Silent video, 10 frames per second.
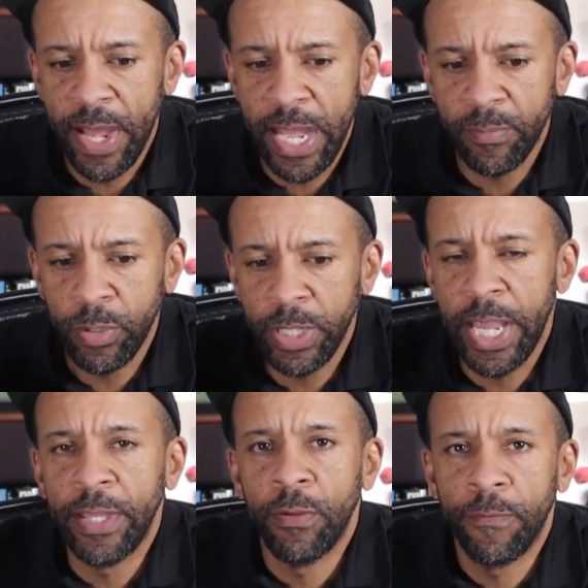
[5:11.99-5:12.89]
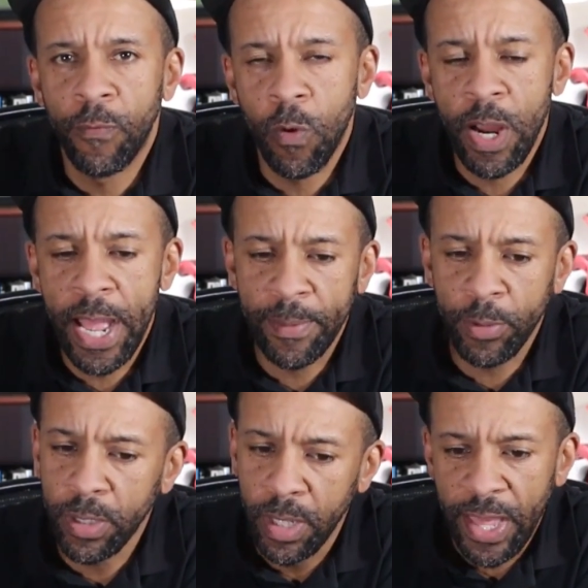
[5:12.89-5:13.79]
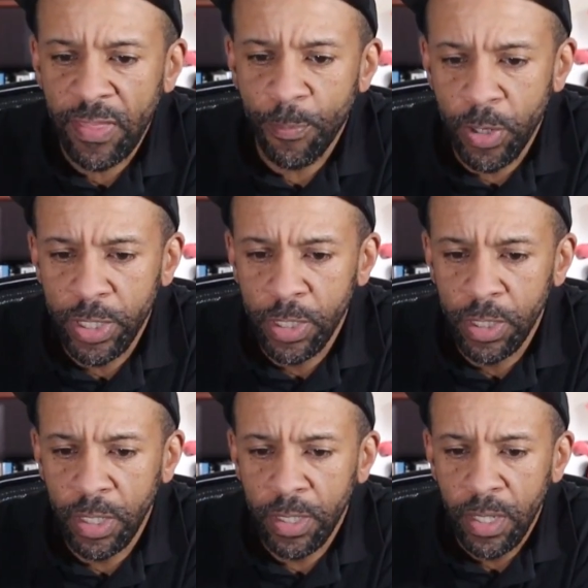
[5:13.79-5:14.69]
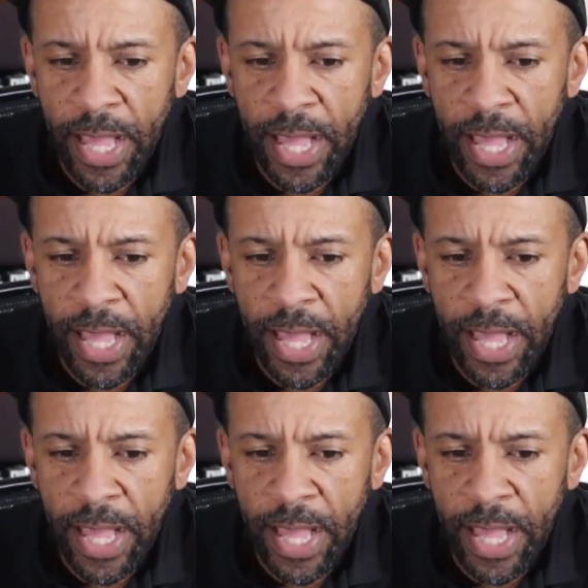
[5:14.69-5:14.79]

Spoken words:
hybrid and the 4 hybrid. That's pretty good.